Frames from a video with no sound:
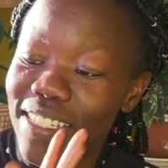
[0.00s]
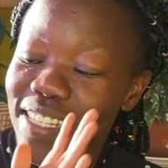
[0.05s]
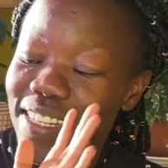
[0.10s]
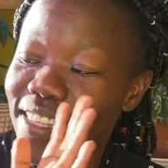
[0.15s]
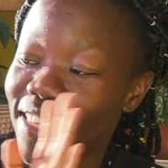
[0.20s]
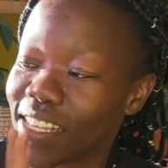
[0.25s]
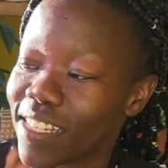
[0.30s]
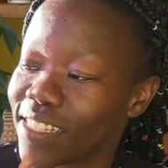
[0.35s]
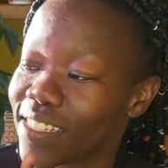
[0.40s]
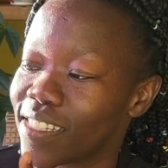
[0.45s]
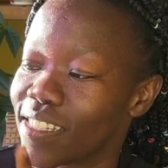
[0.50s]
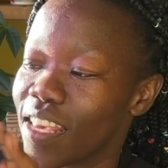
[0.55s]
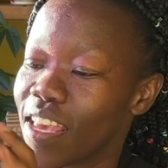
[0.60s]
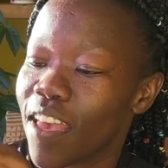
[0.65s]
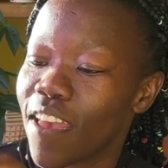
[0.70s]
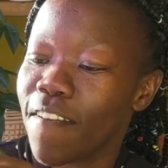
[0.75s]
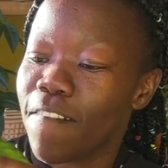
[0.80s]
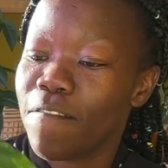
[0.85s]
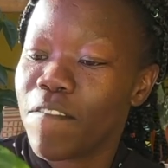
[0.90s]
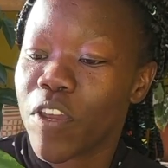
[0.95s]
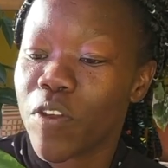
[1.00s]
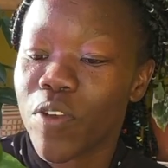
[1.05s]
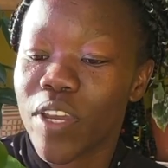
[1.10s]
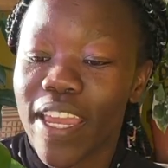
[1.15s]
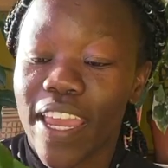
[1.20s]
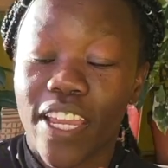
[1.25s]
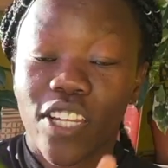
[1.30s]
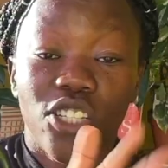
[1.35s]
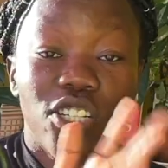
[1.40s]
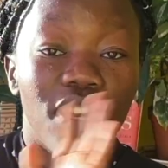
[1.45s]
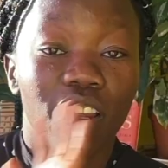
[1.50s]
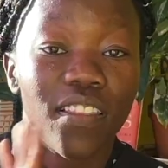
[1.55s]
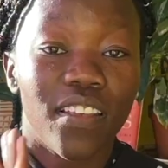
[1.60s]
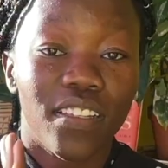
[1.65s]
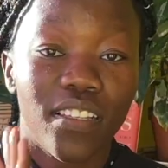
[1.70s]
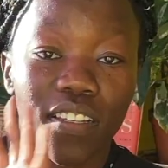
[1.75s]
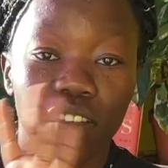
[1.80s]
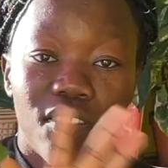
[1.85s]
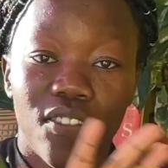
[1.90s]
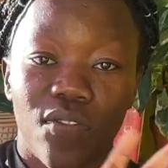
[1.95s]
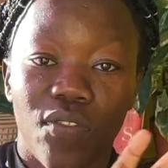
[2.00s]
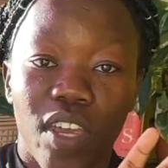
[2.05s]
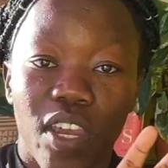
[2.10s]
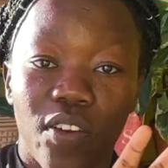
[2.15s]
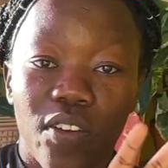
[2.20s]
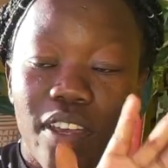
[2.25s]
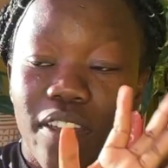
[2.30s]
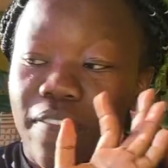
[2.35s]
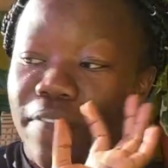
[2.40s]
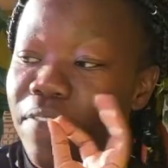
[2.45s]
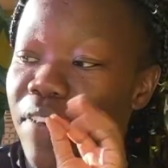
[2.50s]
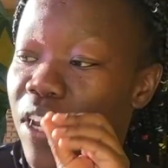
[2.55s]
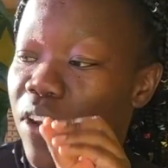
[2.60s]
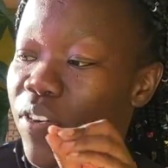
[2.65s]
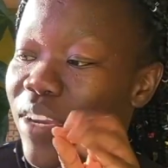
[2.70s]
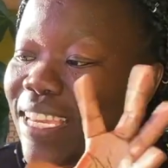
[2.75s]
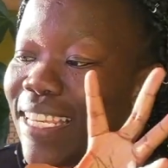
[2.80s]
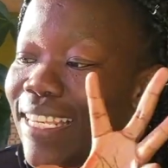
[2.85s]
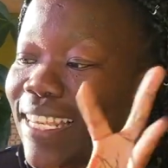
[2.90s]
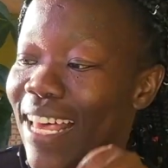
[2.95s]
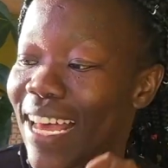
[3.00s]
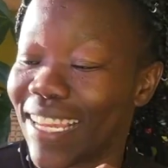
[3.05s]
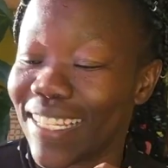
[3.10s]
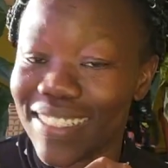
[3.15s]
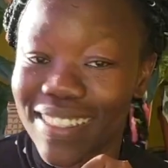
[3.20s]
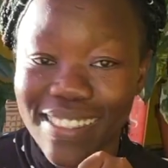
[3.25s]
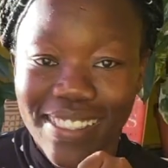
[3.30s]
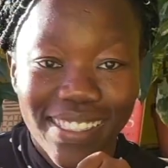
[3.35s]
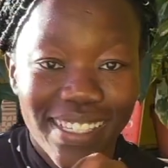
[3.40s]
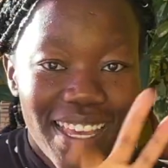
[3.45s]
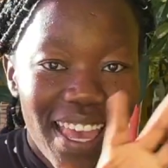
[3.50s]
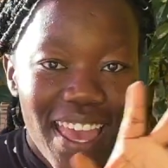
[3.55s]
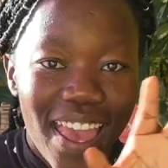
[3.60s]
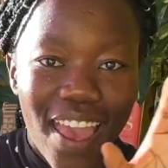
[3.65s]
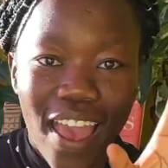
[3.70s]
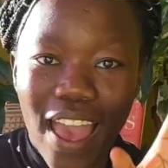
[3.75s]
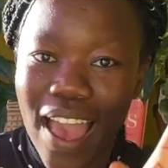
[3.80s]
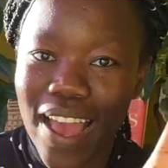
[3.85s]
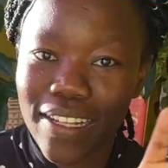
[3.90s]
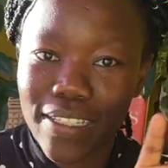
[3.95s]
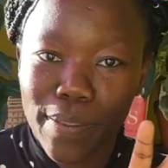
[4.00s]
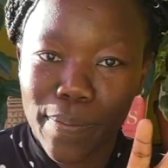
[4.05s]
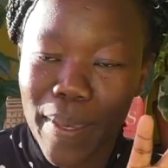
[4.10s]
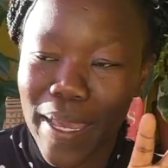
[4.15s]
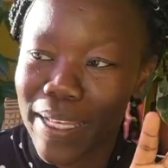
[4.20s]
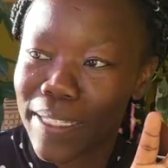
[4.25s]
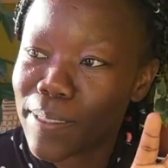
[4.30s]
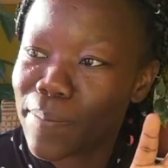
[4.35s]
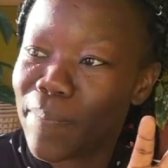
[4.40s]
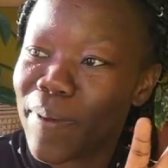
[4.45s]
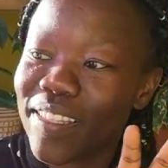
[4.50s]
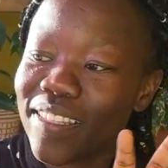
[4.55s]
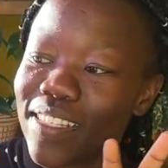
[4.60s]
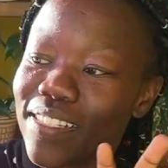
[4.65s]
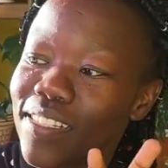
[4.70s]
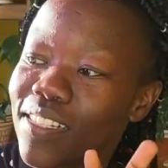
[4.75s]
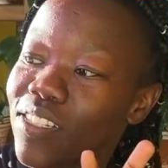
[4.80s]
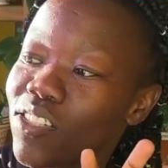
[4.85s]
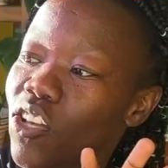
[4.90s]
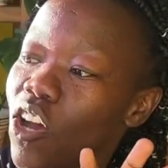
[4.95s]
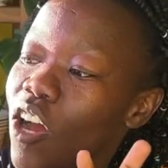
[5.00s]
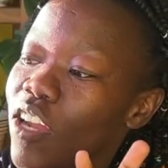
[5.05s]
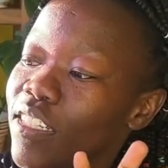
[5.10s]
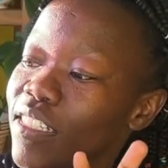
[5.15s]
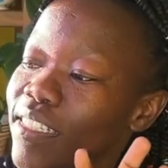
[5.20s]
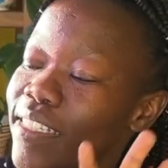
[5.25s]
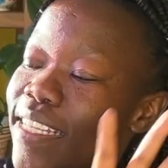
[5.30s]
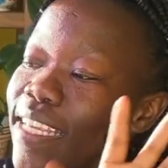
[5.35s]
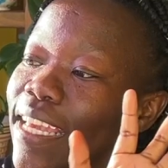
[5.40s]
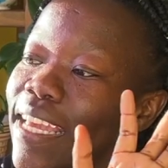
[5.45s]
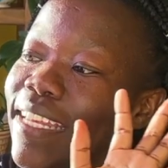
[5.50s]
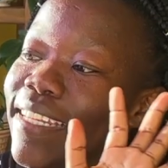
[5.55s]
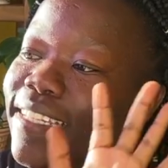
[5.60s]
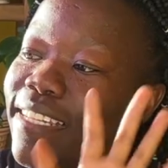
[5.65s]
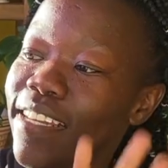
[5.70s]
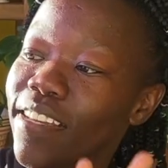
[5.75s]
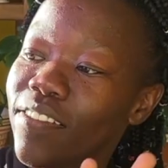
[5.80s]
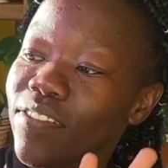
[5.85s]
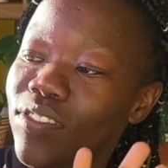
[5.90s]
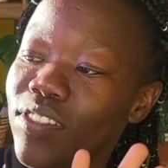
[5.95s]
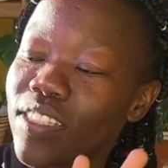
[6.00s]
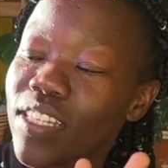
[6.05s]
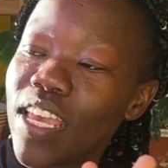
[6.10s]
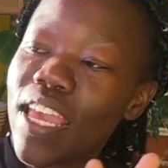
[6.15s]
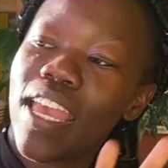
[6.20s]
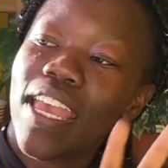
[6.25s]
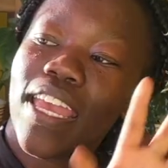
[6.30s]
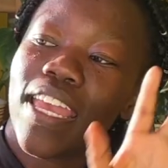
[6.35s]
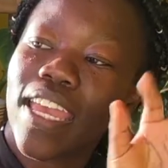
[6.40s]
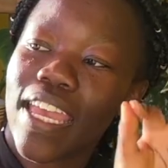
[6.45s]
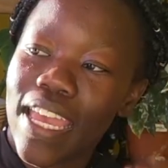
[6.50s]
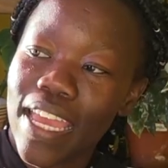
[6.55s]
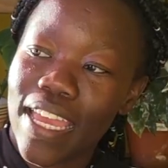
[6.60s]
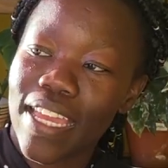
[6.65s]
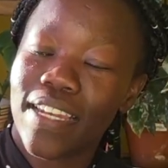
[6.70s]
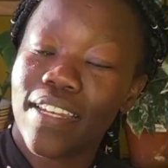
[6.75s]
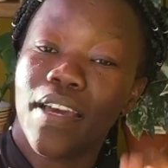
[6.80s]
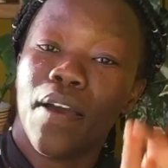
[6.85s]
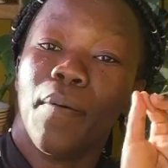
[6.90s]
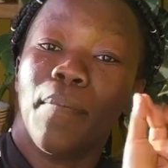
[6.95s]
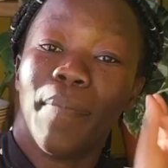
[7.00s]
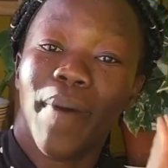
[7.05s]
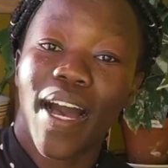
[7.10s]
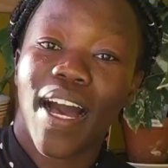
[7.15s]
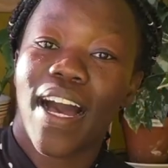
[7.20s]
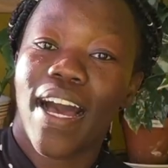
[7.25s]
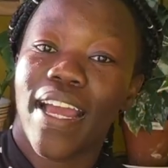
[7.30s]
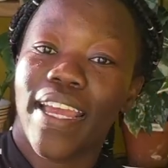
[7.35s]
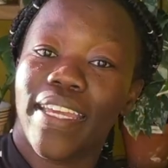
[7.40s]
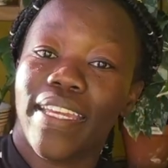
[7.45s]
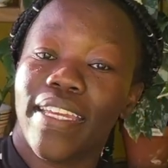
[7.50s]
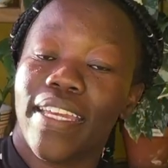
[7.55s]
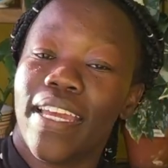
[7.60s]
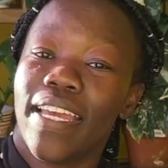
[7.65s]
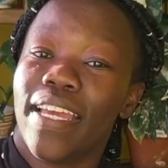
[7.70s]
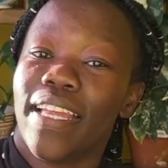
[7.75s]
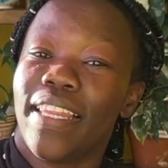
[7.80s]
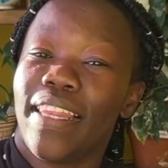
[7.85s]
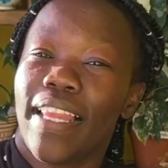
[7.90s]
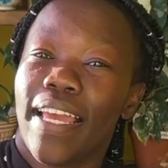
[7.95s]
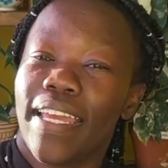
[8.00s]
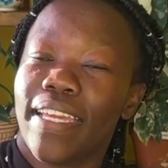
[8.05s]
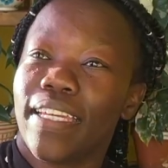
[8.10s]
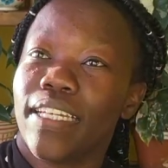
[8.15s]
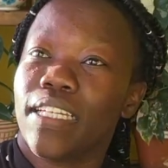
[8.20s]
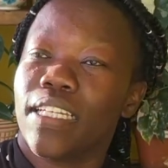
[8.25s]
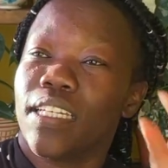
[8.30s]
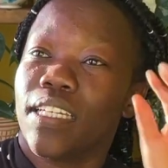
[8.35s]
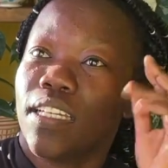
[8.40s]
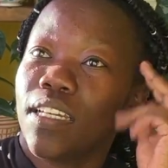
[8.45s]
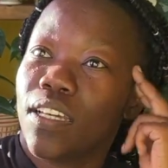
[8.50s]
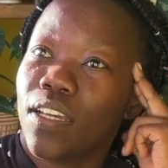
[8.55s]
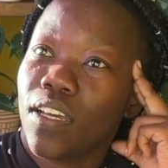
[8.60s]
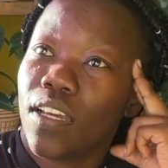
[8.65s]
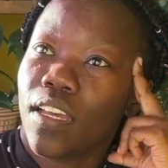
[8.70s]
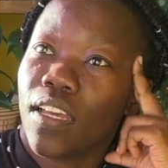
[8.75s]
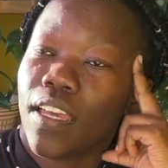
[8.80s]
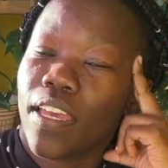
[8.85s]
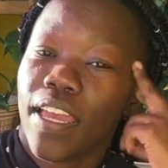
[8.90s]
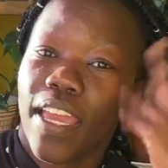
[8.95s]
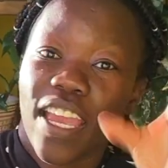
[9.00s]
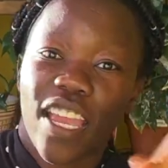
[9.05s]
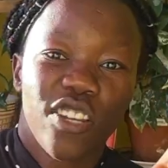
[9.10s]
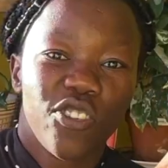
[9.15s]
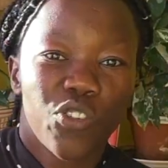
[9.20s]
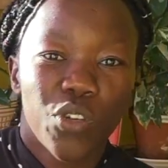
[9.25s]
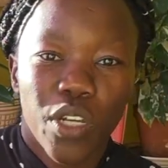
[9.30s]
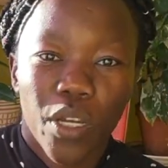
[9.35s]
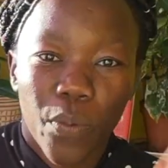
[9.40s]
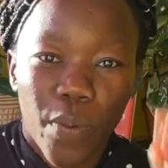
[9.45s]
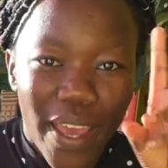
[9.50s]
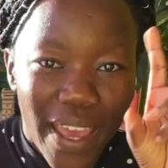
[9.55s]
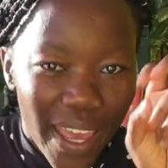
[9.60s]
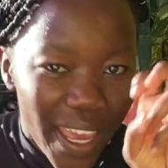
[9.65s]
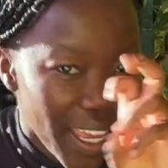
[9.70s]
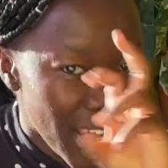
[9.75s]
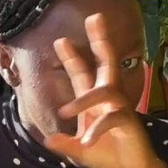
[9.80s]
This variegation on this is very, very light and sparse, but this is honestly, it lives in my like entryway